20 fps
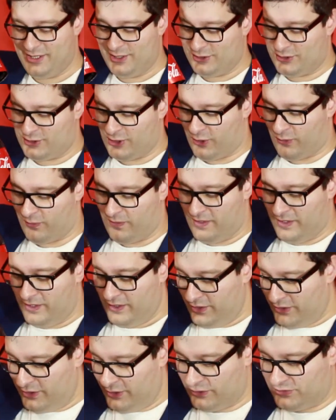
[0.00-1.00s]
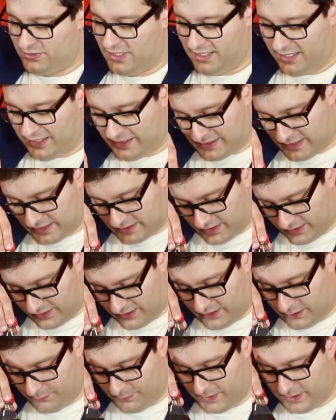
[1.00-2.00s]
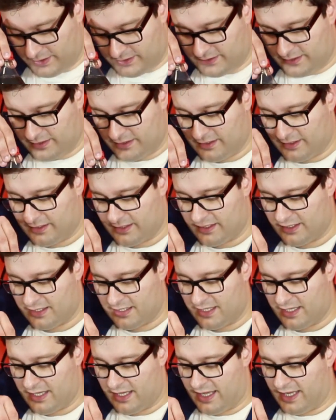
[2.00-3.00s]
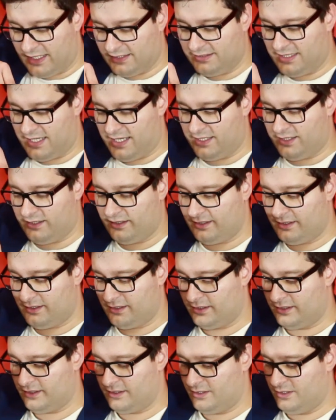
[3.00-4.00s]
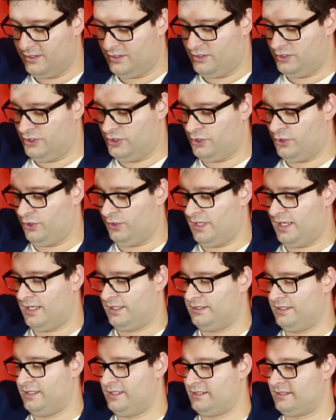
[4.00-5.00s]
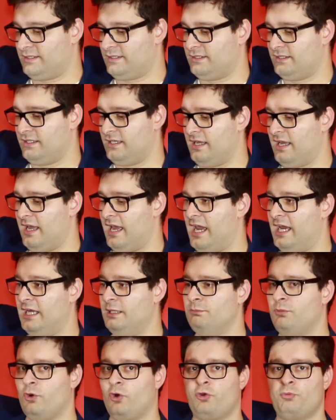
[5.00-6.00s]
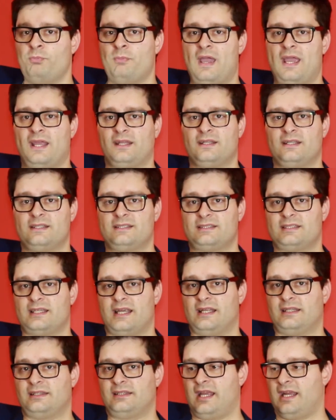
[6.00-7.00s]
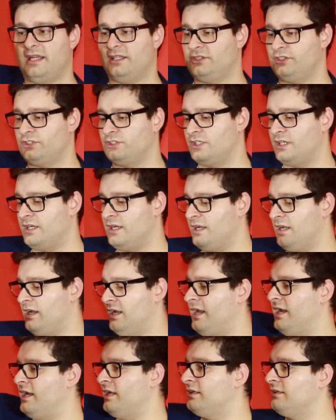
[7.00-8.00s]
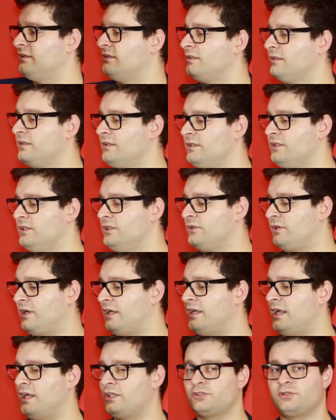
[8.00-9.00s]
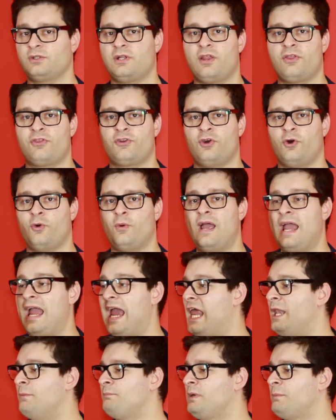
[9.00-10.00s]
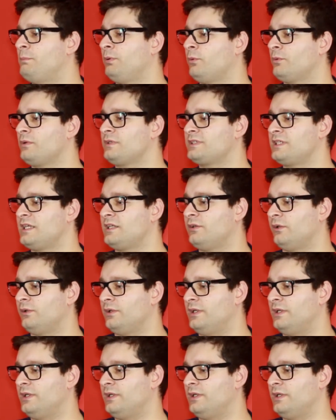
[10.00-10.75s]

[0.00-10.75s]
So you take it just a little bit and then you go like this and both magnets attach and you can actually throw and people will see the